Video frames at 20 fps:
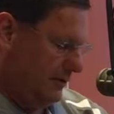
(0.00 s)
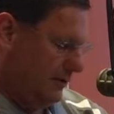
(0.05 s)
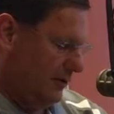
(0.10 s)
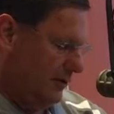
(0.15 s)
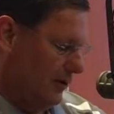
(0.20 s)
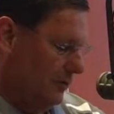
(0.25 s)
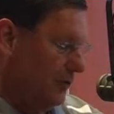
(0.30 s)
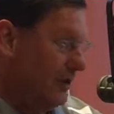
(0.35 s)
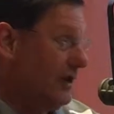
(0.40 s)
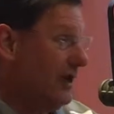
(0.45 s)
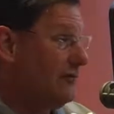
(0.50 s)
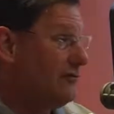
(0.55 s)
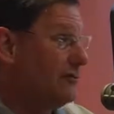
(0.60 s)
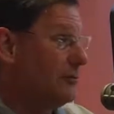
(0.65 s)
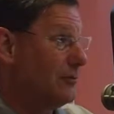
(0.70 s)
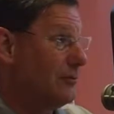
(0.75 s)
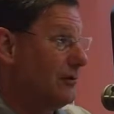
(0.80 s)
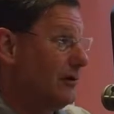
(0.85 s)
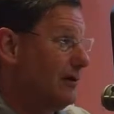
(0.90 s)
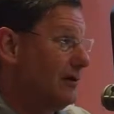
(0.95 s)
Todd, we have
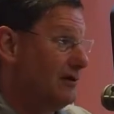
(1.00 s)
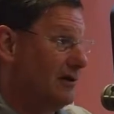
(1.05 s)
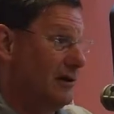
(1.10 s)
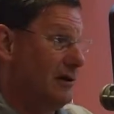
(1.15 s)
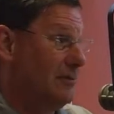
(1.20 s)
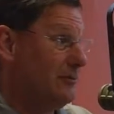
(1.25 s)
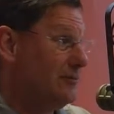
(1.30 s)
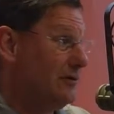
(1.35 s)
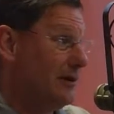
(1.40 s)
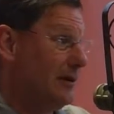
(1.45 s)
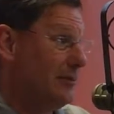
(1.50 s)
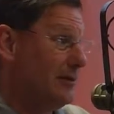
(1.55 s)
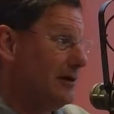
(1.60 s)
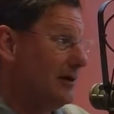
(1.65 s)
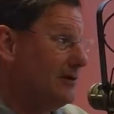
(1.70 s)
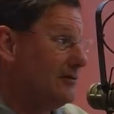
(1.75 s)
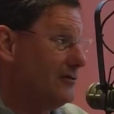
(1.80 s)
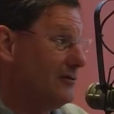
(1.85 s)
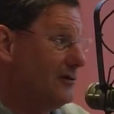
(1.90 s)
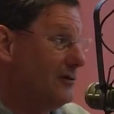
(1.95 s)
some great teams coming
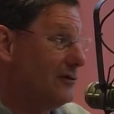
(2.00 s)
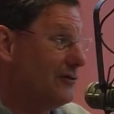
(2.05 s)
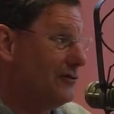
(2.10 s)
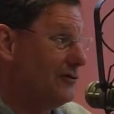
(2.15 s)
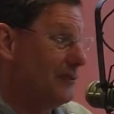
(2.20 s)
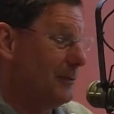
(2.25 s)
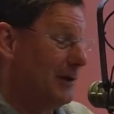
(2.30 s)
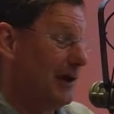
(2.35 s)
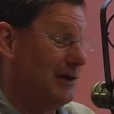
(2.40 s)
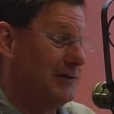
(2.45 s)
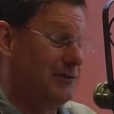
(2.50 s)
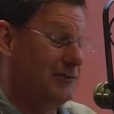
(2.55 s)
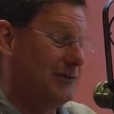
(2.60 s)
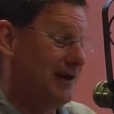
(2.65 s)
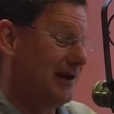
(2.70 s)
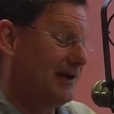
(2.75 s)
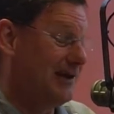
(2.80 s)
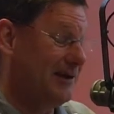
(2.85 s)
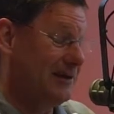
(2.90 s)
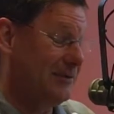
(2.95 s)
in, too, with some
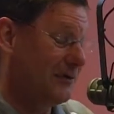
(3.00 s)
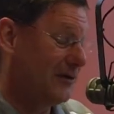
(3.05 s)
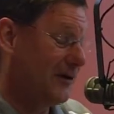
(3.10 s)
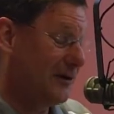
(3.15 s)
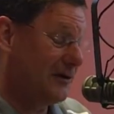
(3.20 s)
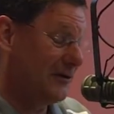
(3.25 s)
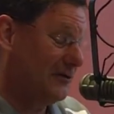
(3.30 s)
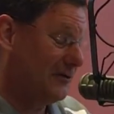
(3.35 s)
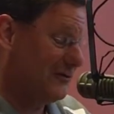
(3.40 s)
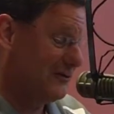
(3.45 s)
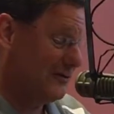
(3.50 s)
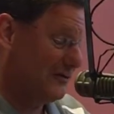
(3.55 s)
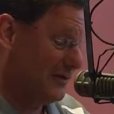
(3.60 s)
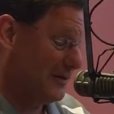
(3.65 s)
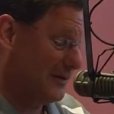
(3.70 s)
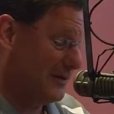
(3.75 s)
outstanding records.